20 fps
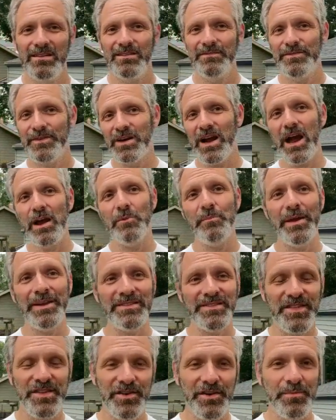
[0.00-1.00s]
For a guy who
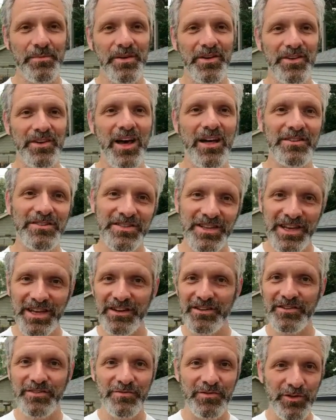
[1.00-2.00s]
makes $30 million a
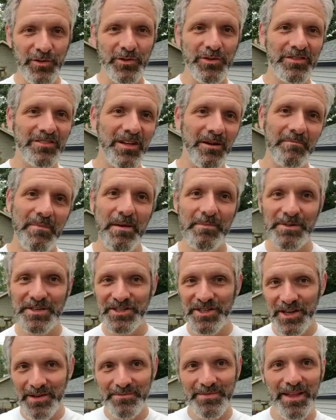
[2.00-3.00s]
year to renew his club
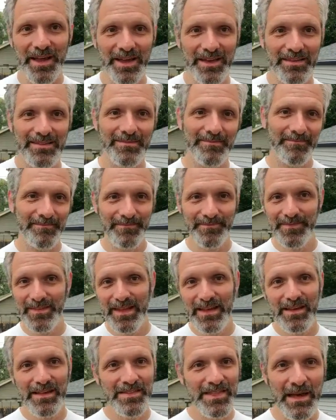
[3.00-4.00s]
membership, like,
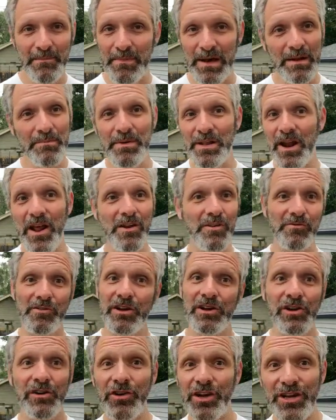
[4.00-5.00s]
that might have been on a
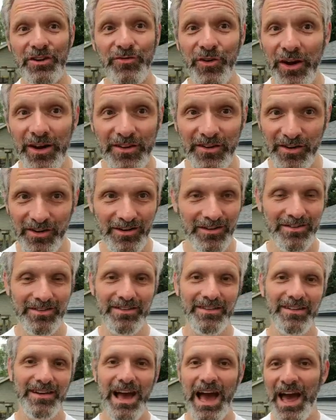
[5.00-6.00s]
recurring credit card.
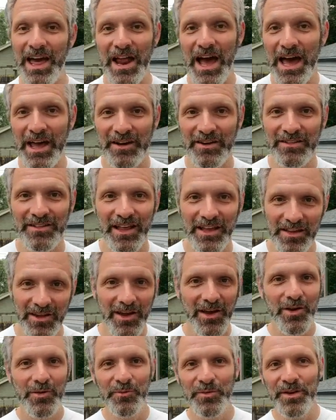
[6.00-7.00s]
I don't
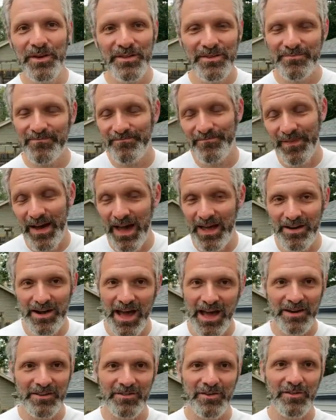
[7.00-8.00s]

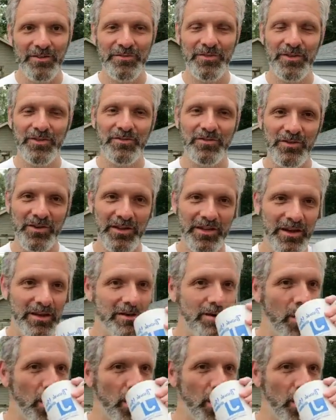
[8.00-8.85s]
know the full story there.